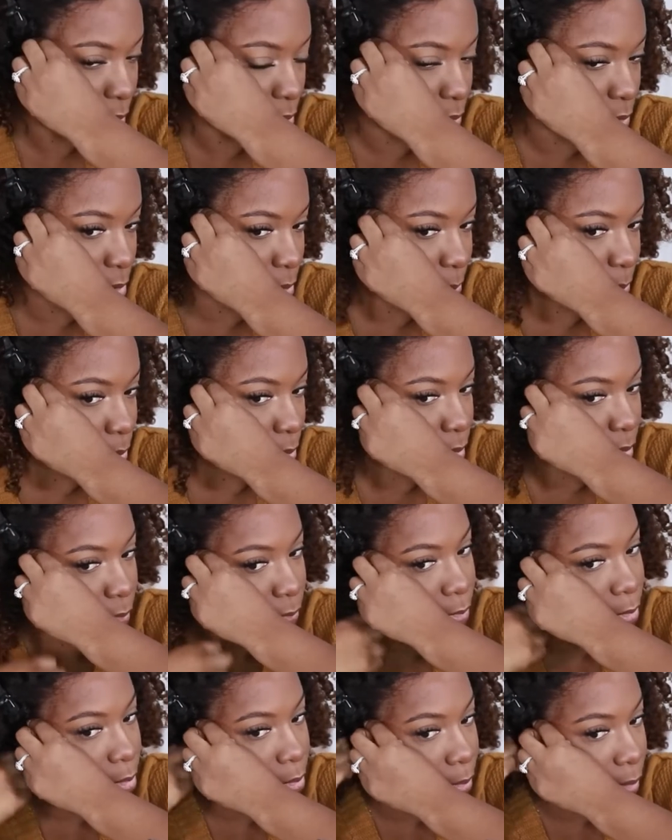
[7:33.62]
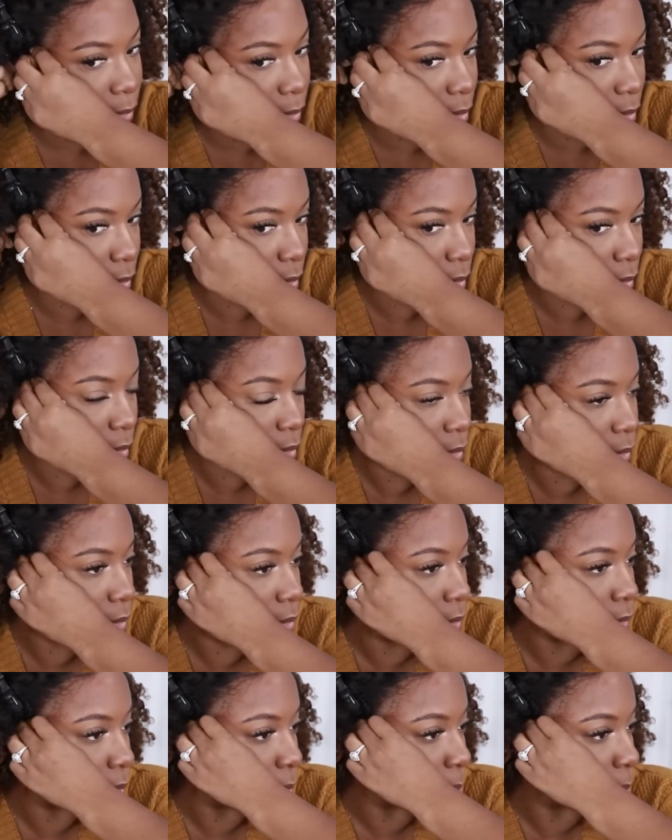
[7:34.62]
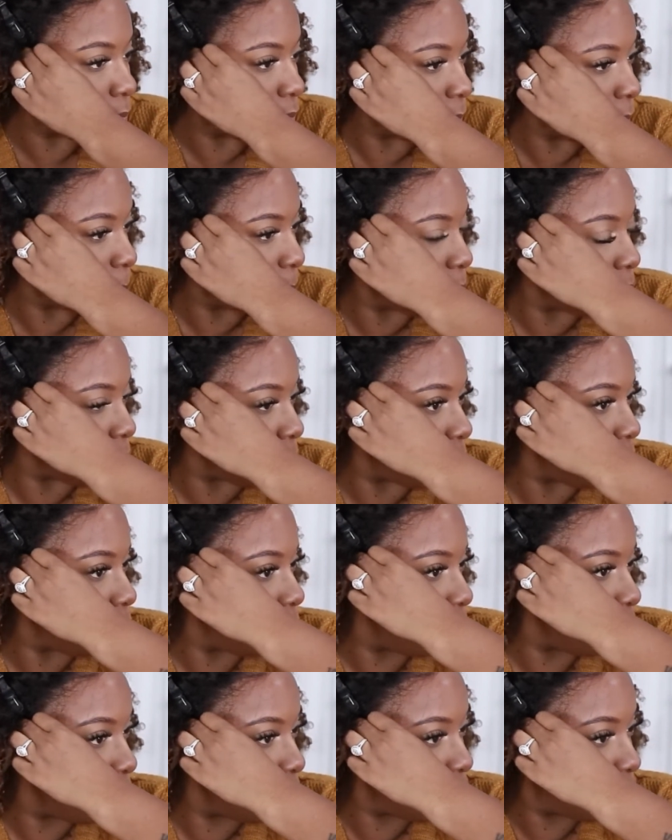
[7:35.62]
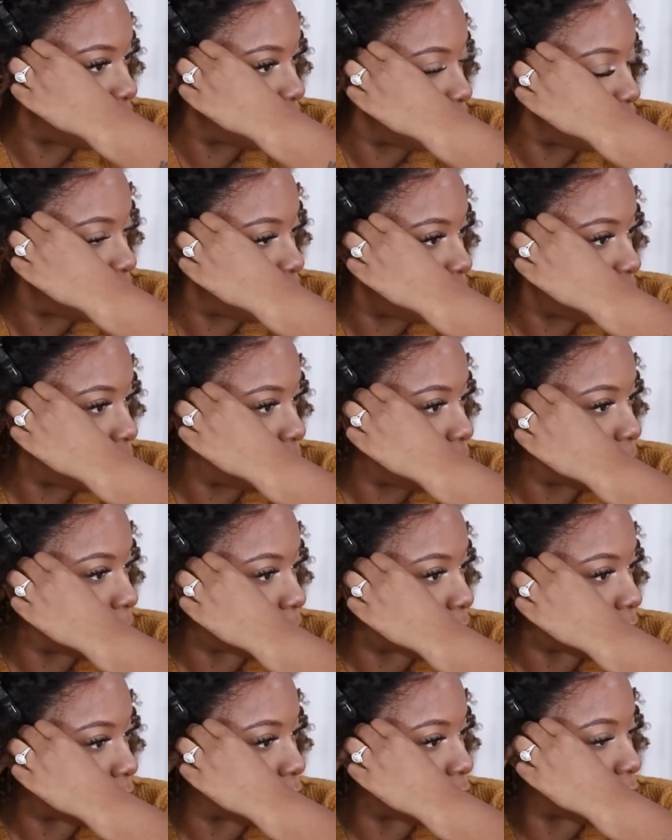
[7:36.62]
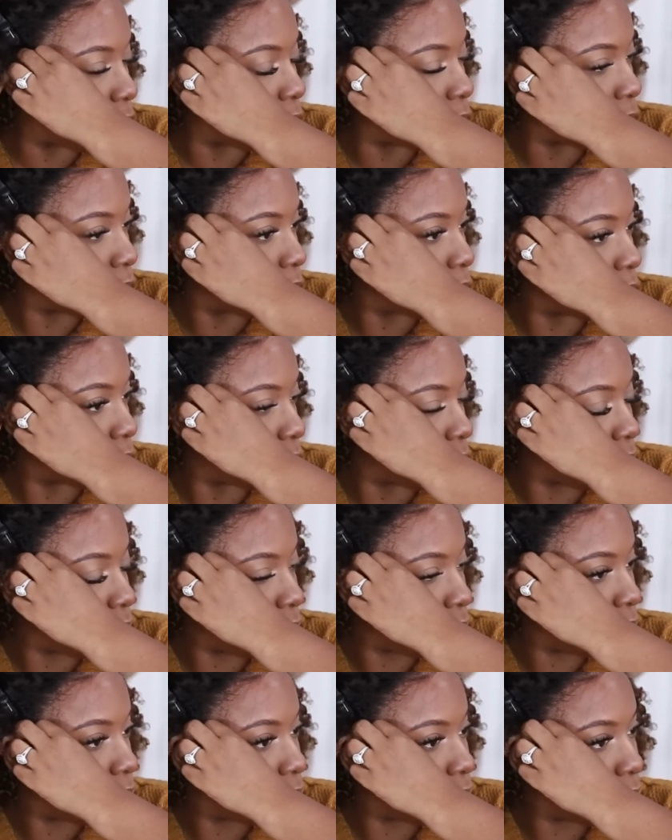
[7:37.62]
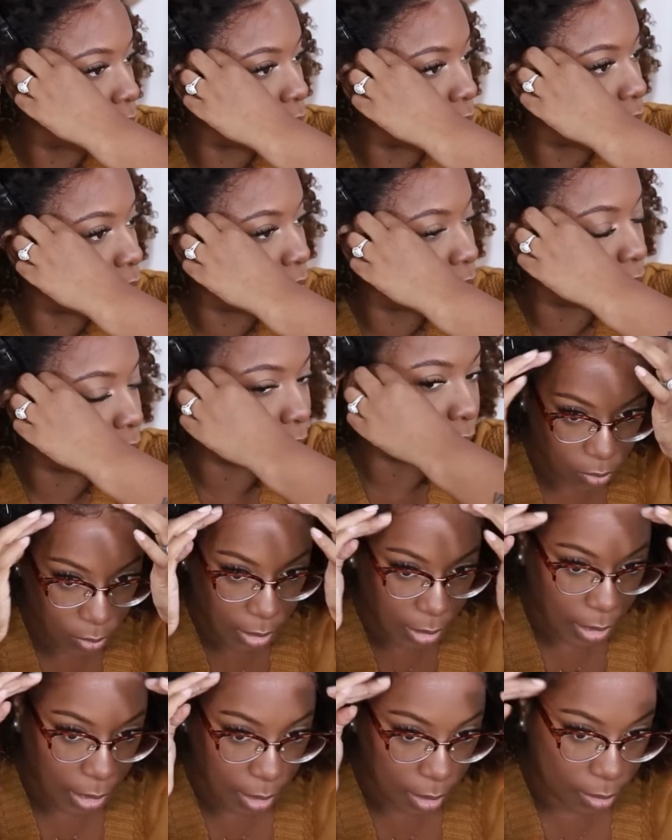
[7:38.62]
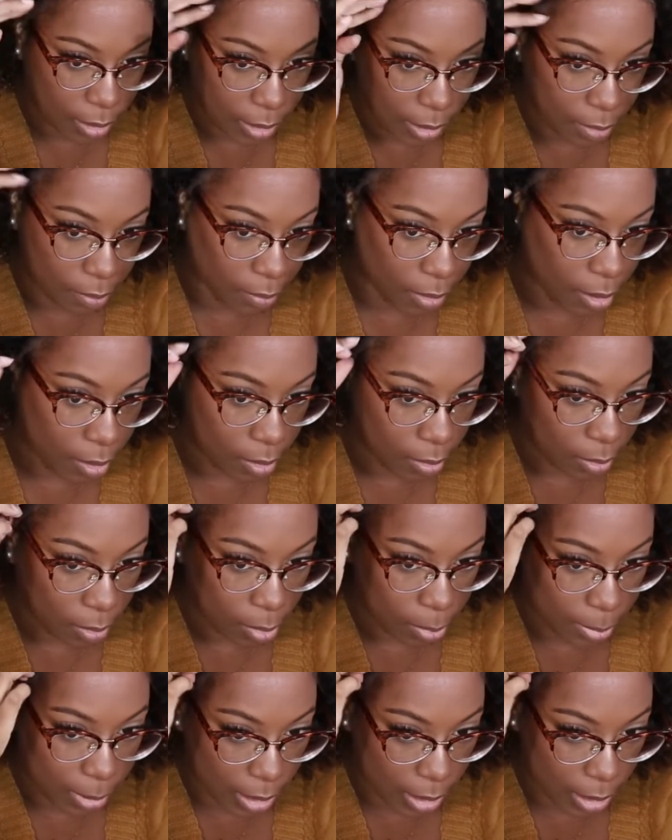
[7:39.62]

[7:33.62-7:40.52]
Make sure it's pulled forward and then bobby pin it behind the ear Move the hairline around a little